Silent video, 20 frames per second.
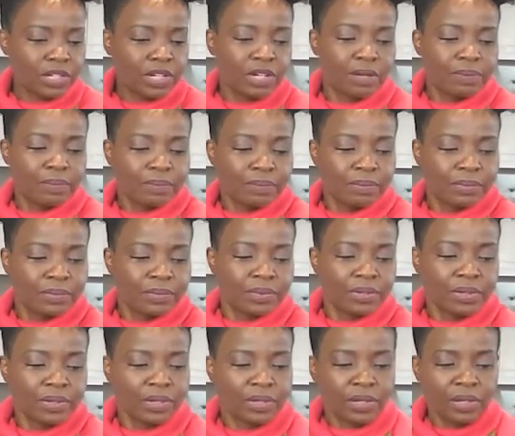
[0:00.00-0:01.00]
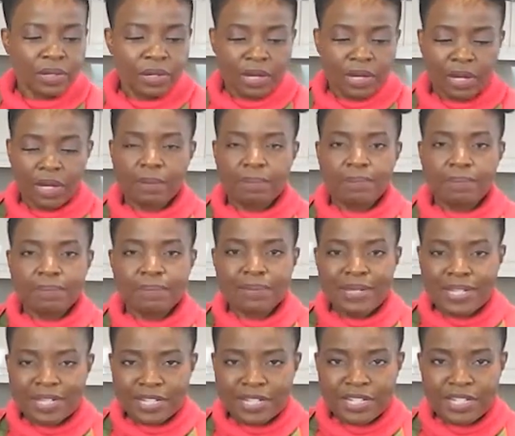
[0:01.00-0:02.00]
a
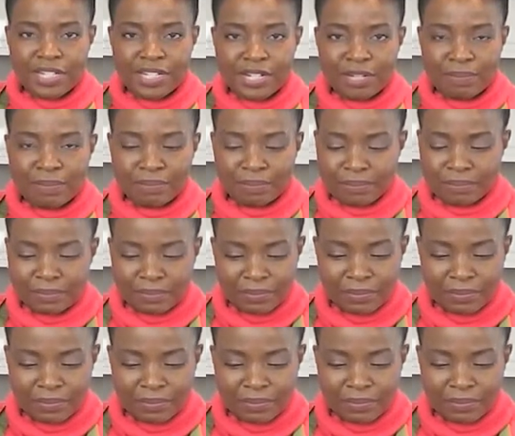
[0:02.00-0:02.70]
medium,